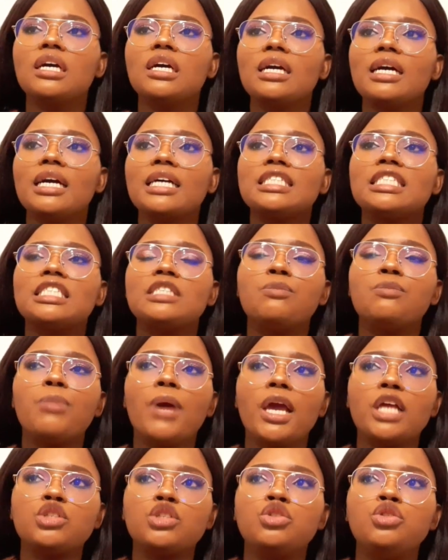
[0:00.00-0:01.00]

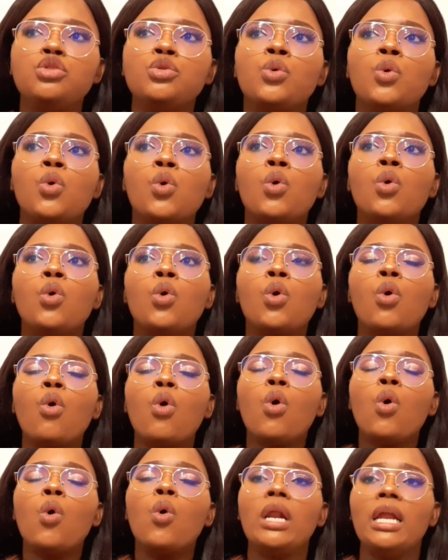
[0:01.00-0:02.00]
expect your
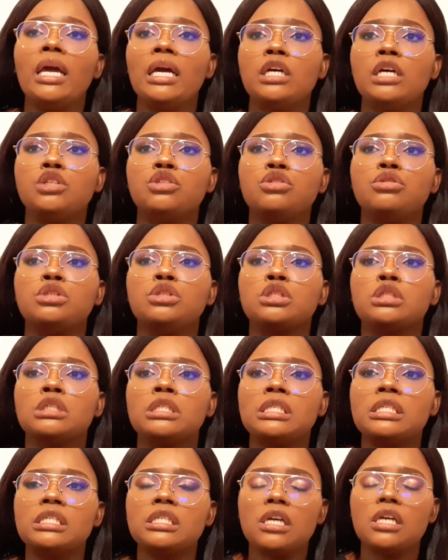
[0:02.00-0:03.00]
calling to
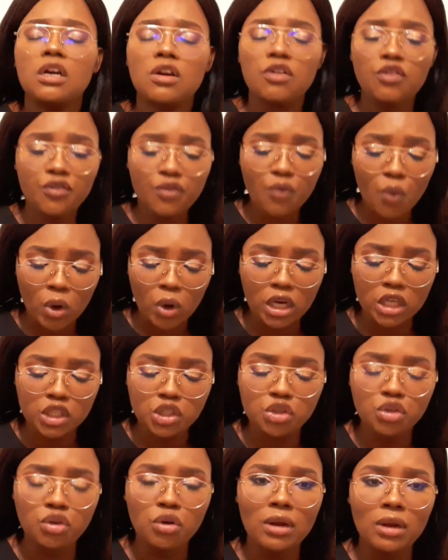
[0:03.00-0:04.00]
just fall
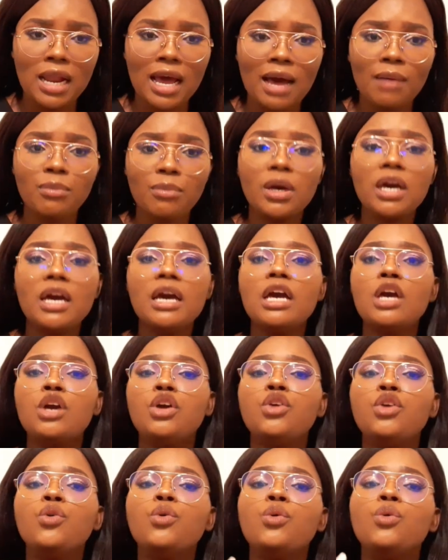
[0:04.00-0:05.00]
into your lap.
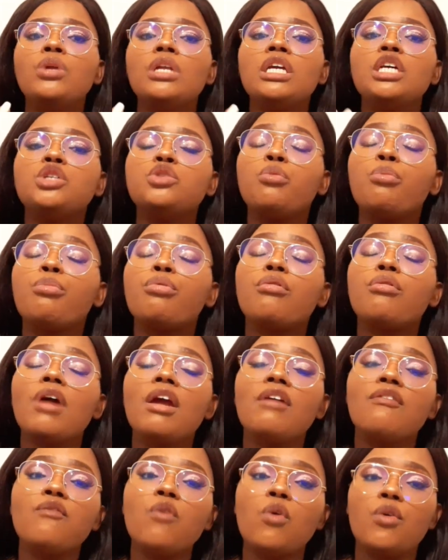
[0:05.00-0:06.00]
You need to pray
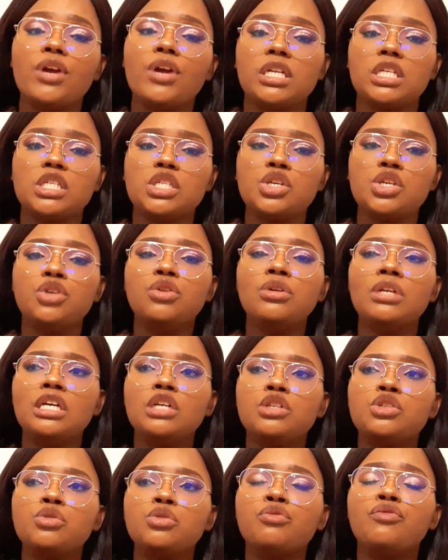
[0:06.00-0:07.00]
for it. You
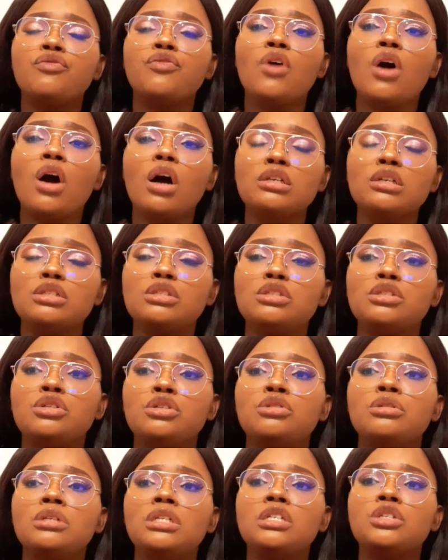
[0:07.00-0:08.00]
need to fast.
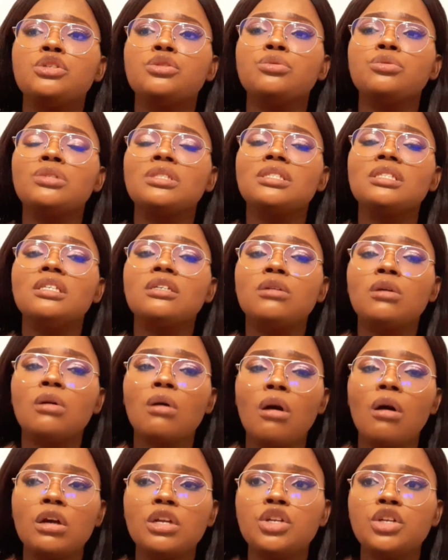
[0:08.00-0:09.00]
You need to seek
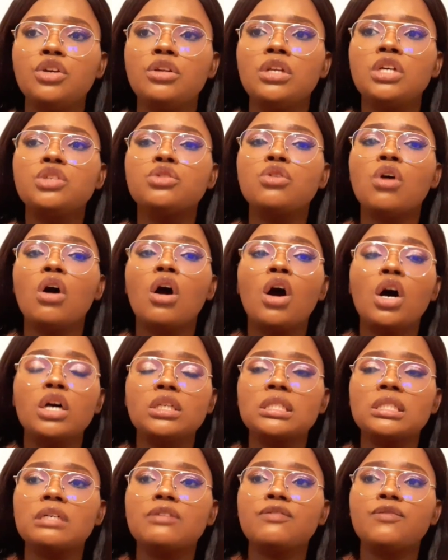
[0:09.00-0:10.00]
God. You need to
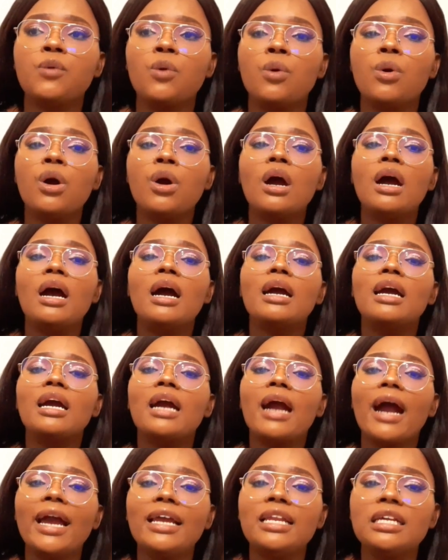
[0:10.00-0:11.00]
ask for
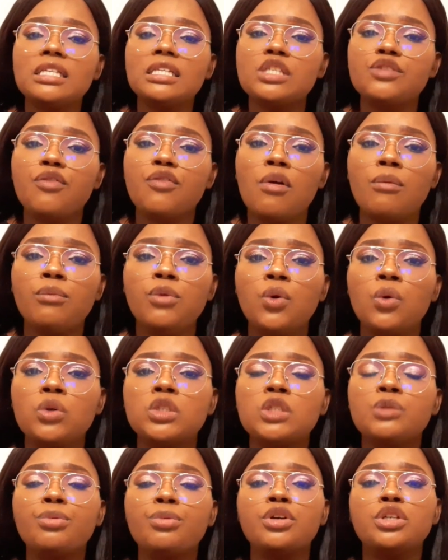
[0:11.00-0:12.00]
guidance from your
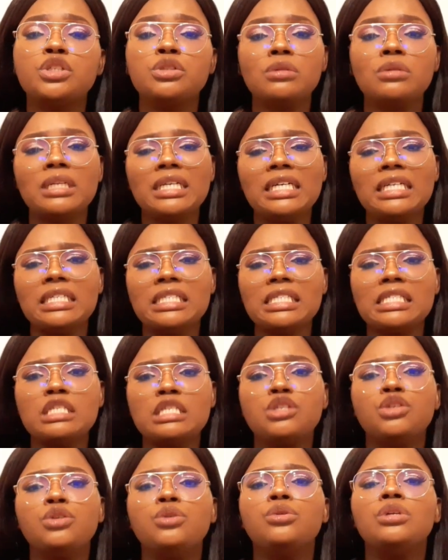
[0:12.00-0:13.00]
spiritual leaders.
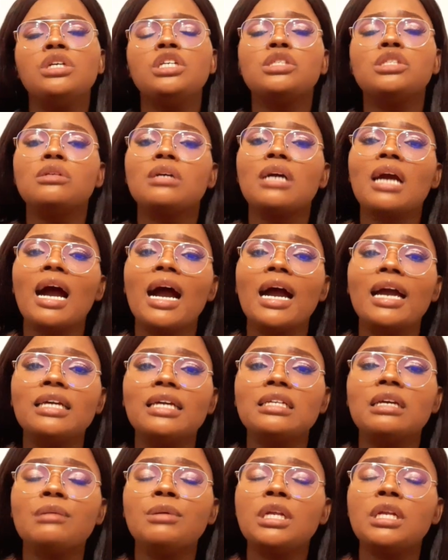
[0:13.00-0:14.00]
You need to guide,
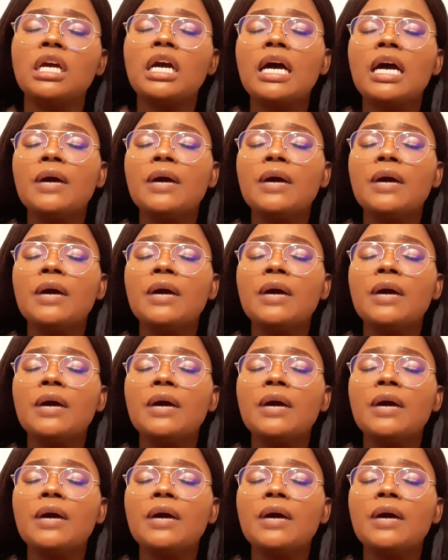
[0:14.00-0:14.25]
I mean,